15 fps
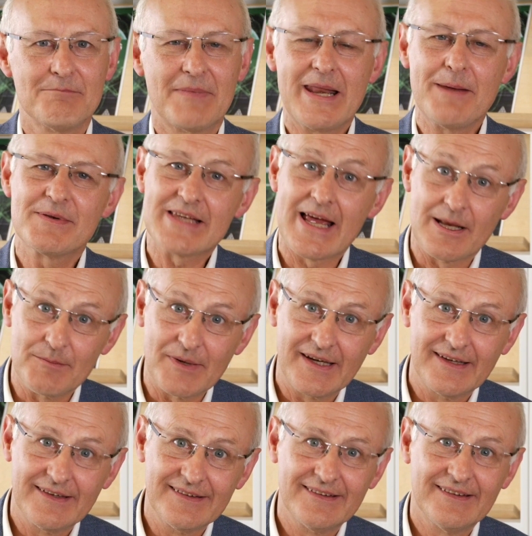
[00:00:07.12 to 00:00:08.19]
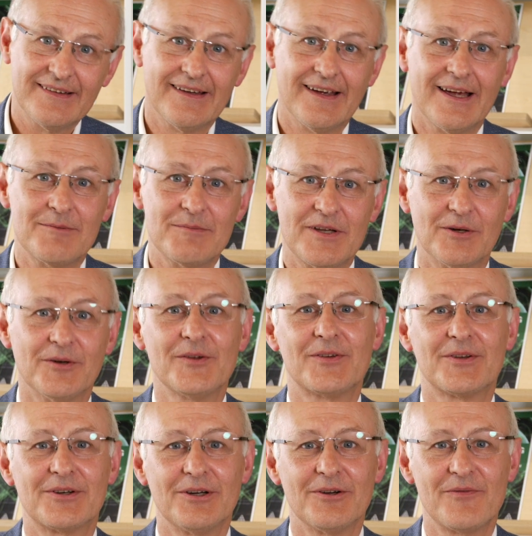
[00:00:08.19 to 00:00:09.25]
My name is Alan McKinnon. I'm the author